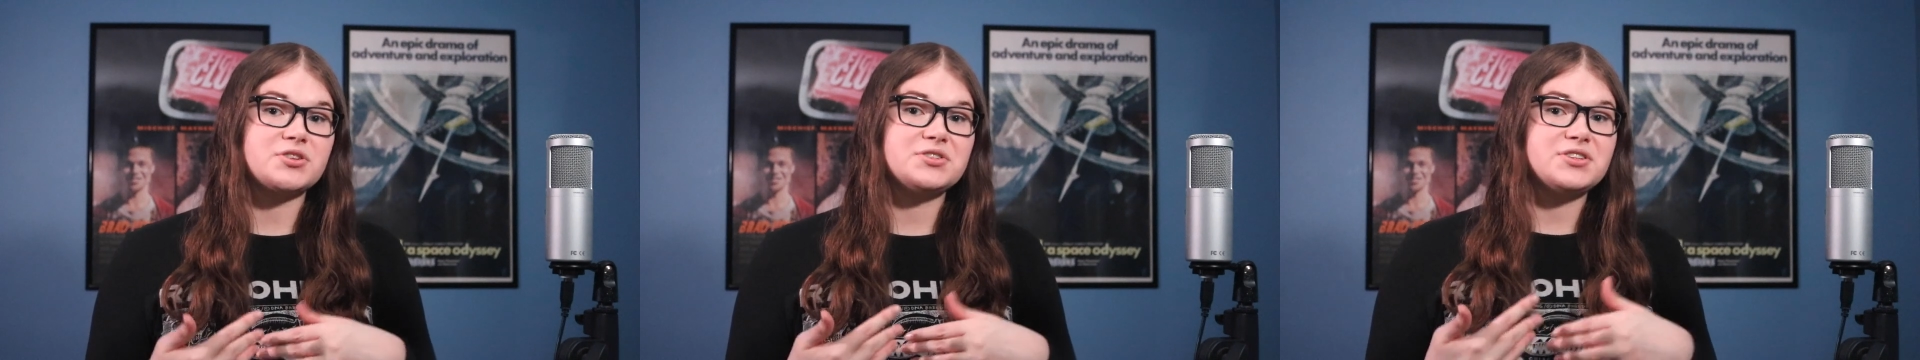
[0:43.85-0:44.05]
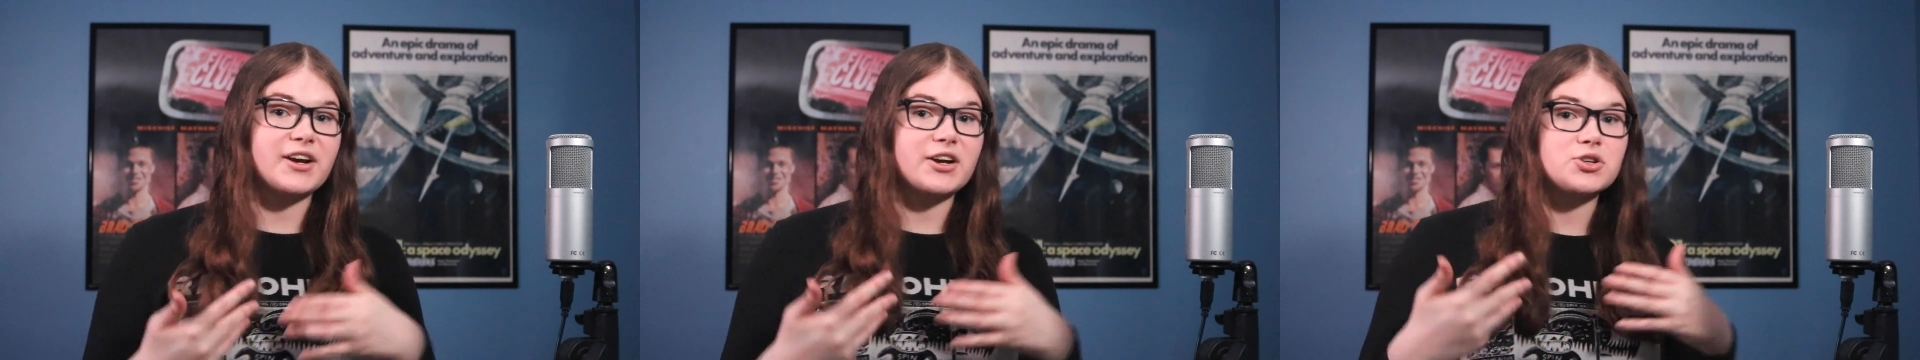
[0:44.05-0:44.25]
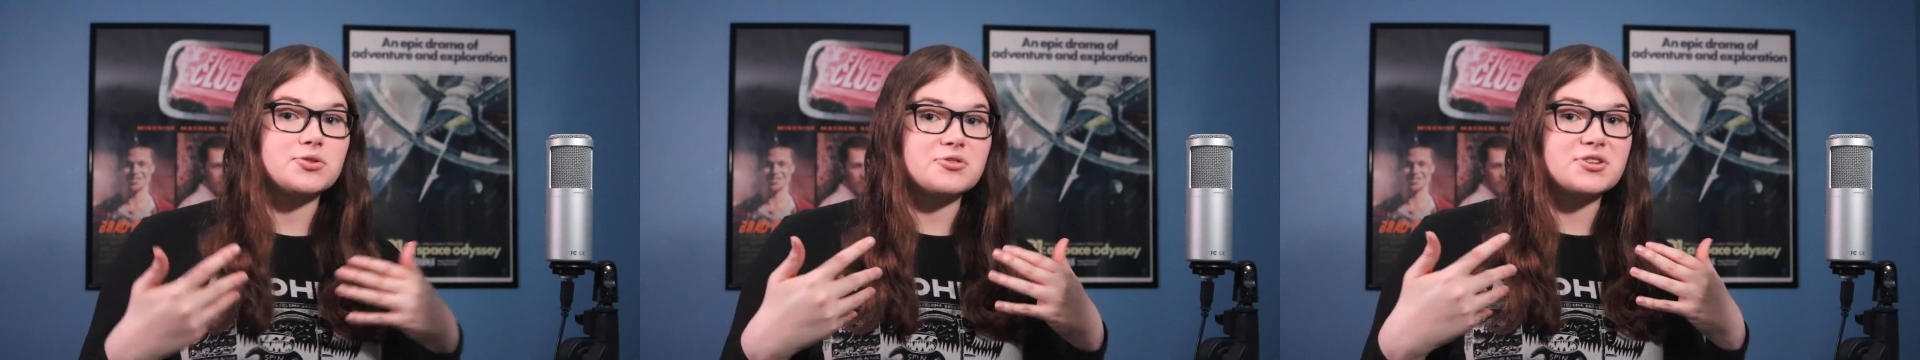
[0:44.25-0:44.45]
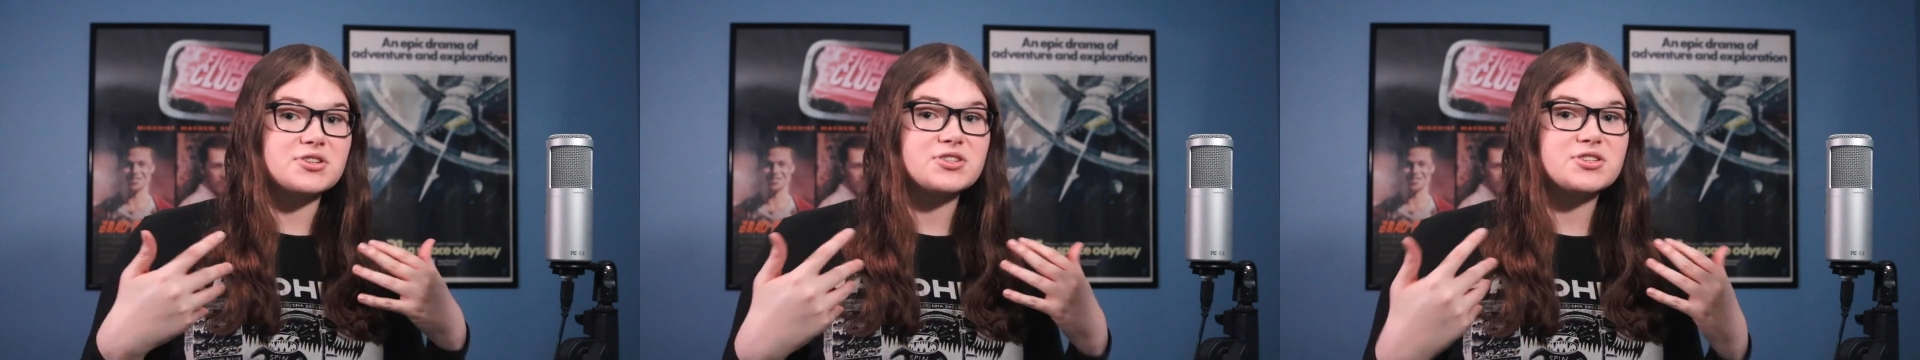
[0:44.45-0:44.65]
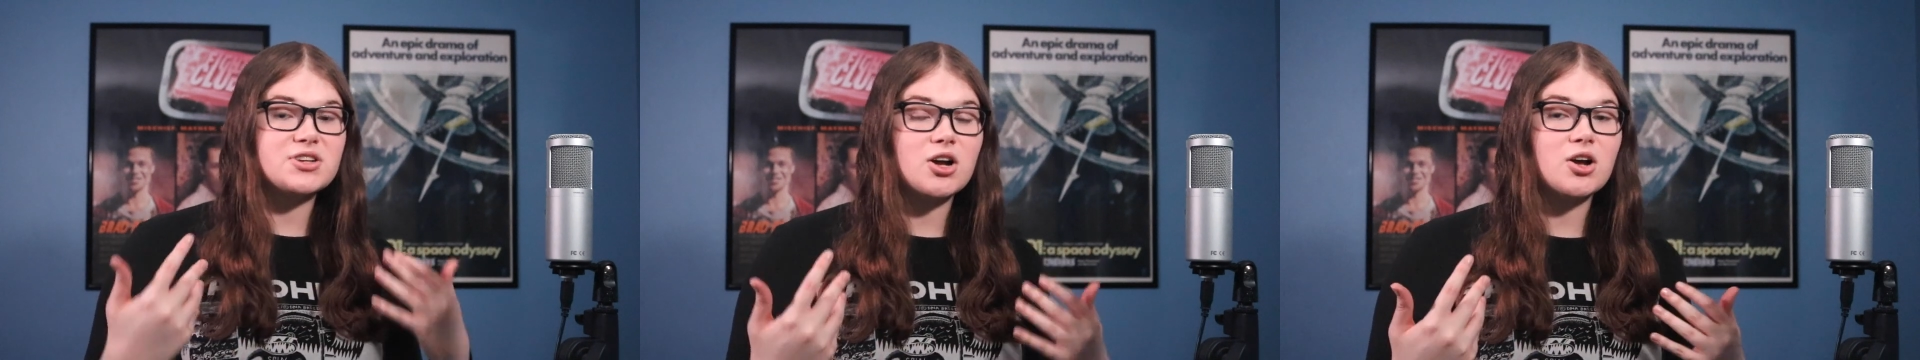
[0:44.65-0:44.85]
sexual
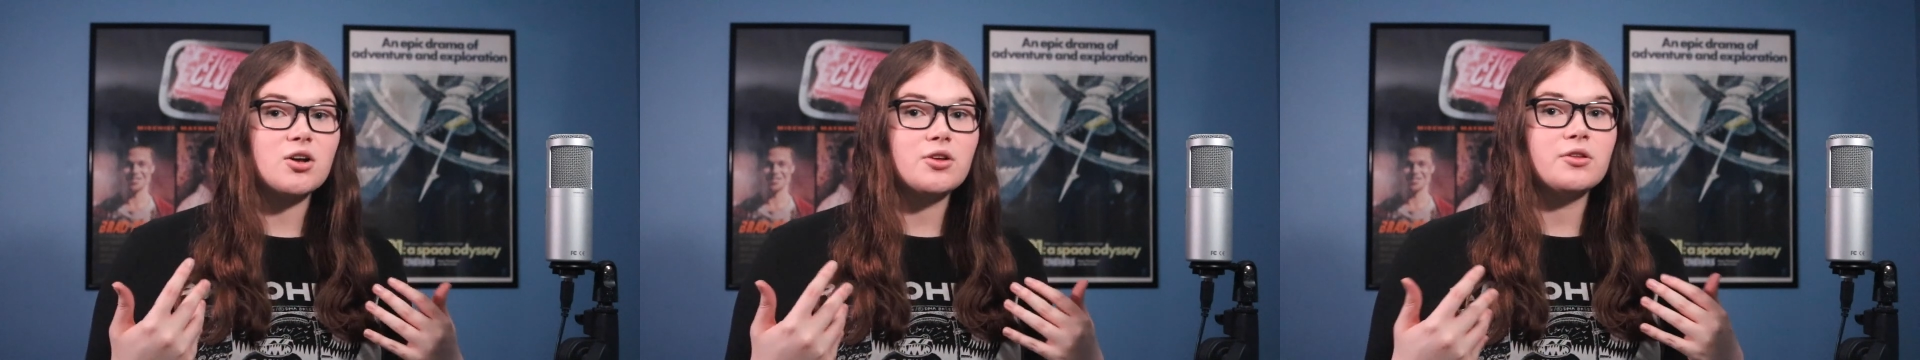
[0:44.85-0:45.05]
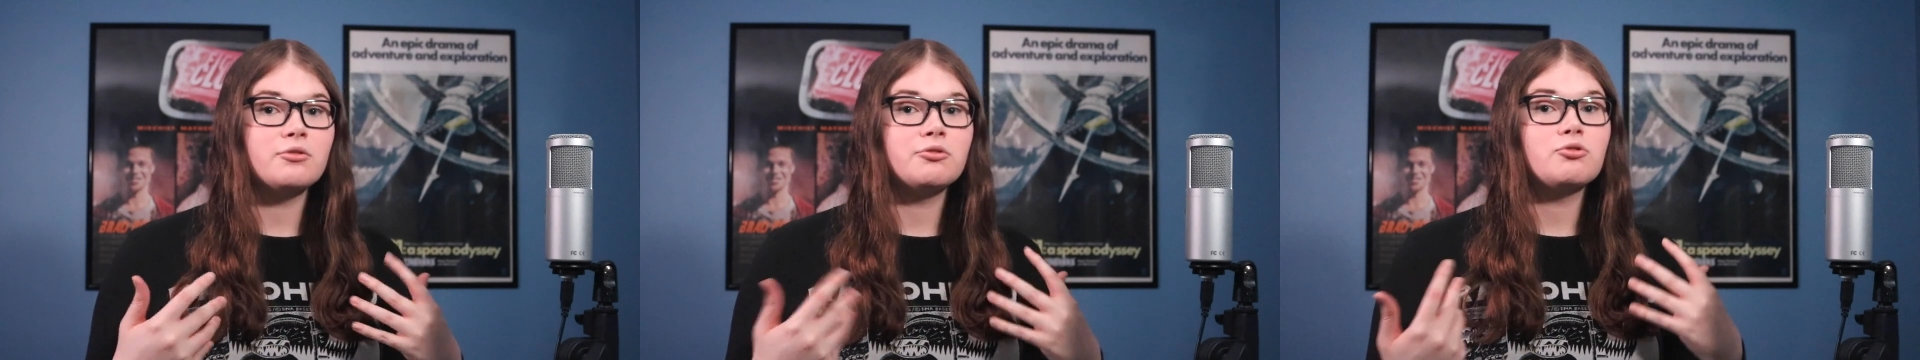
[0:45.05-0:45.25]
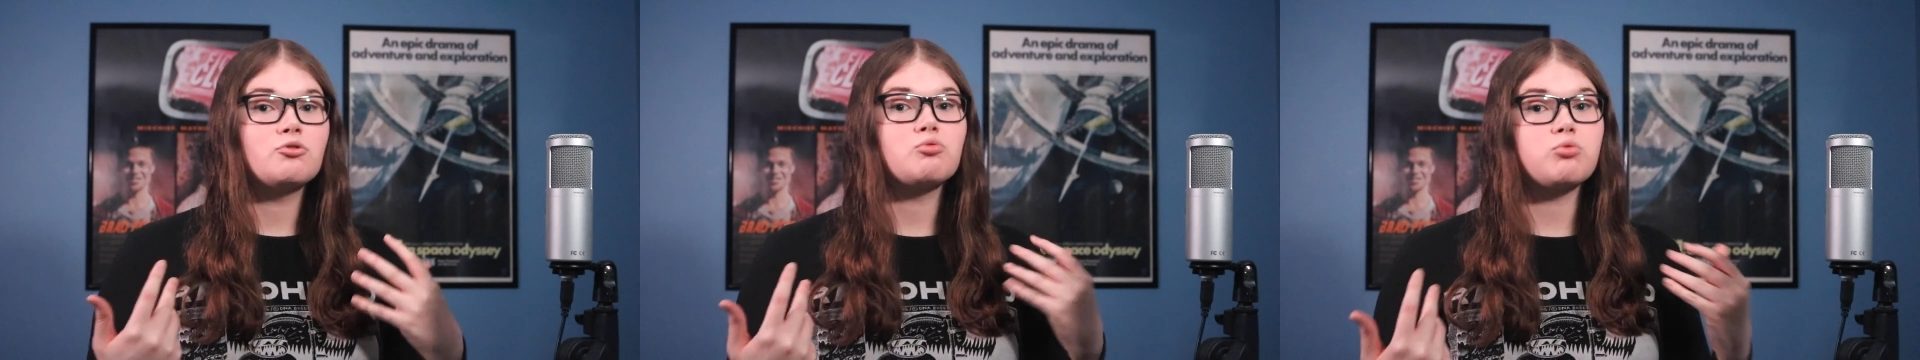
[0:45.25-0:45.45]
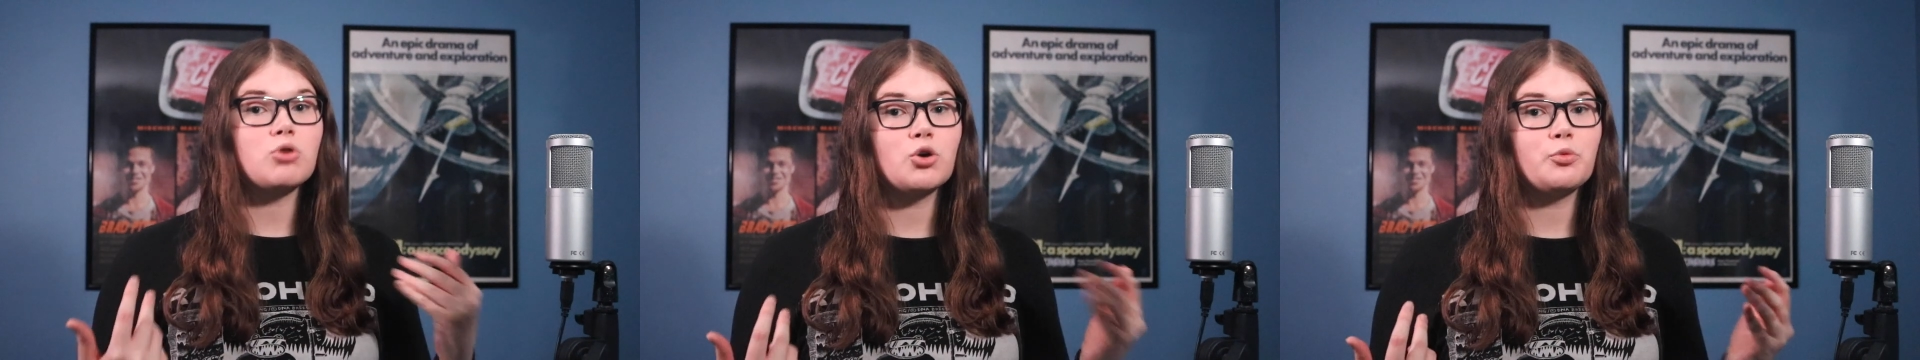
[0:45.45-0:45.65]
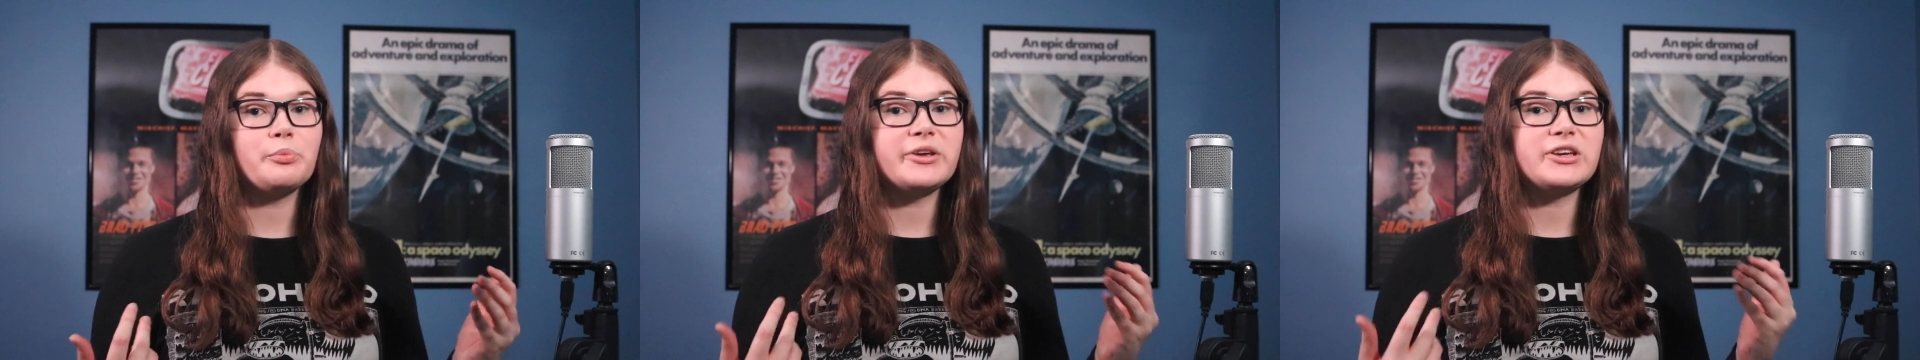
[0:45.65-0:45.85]
assault,
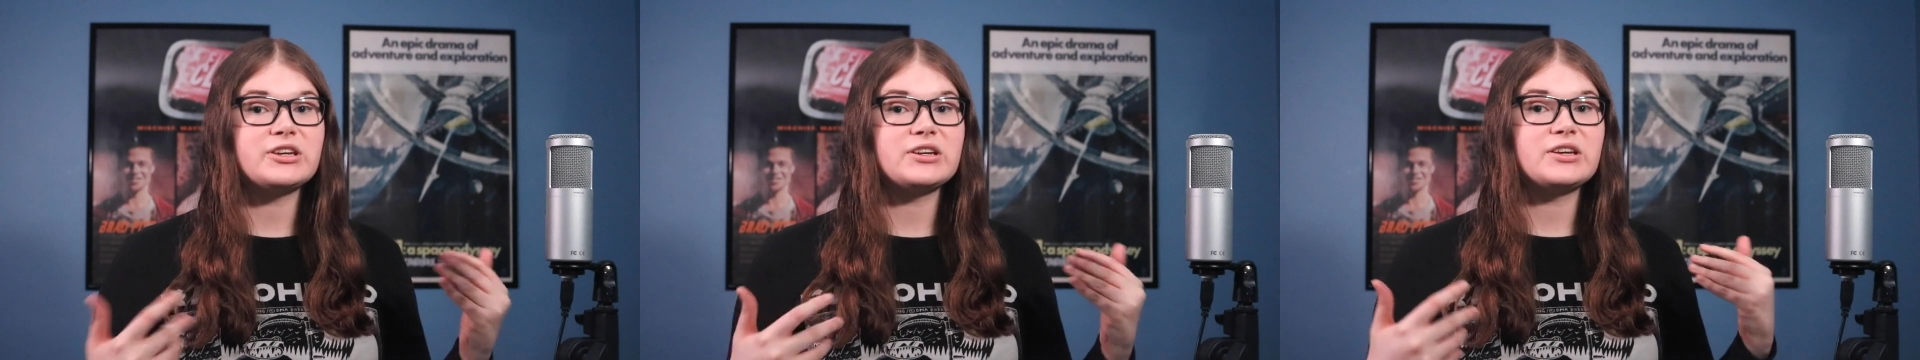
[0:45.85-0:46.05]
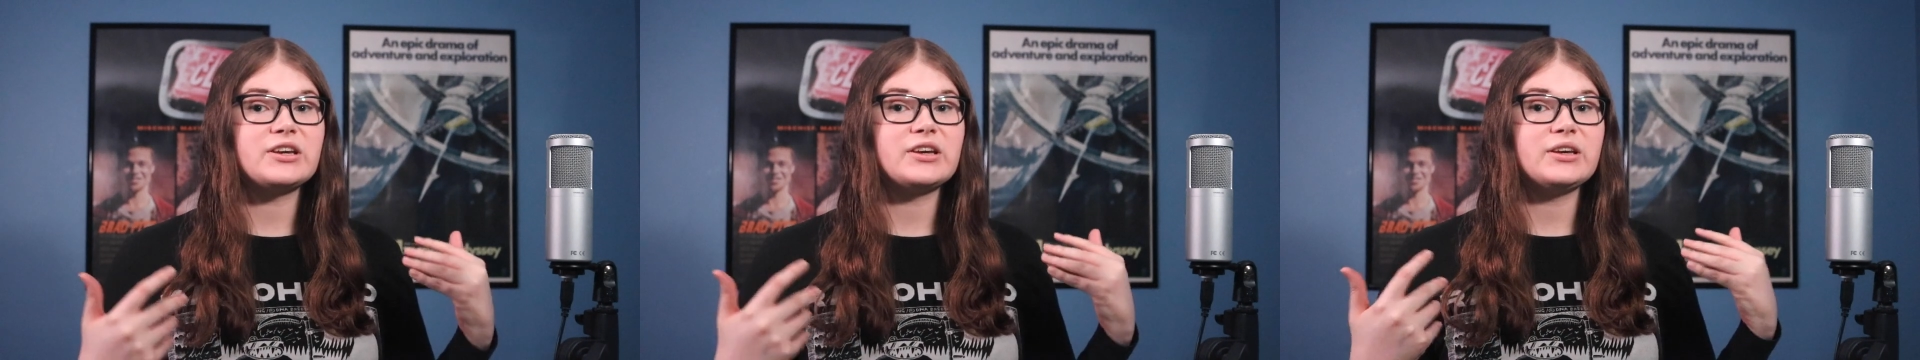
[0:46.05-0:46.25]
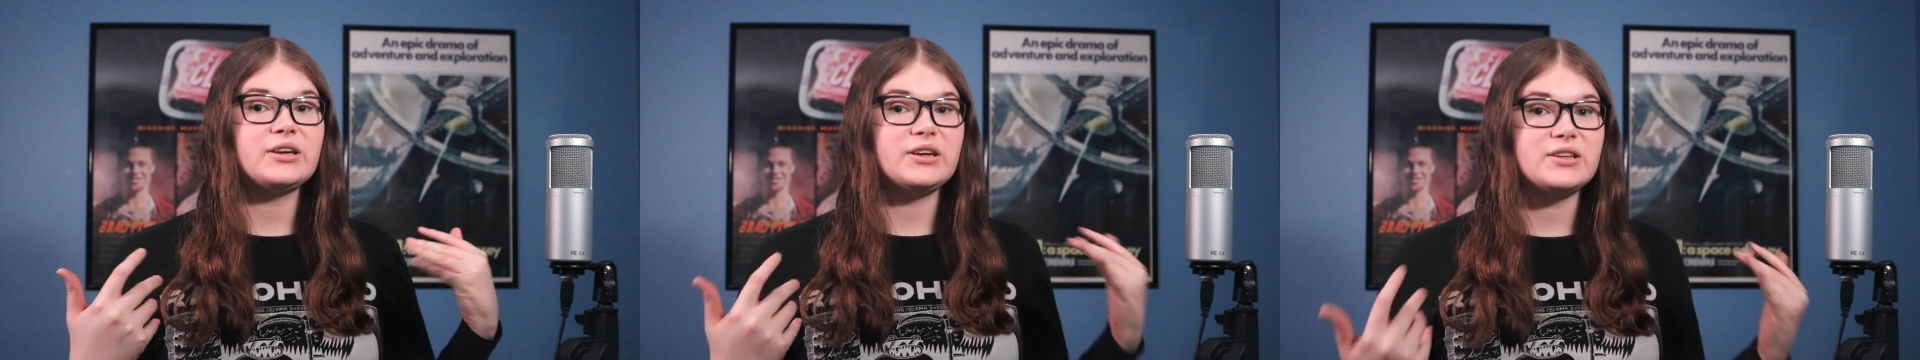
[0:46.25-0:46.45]
groping,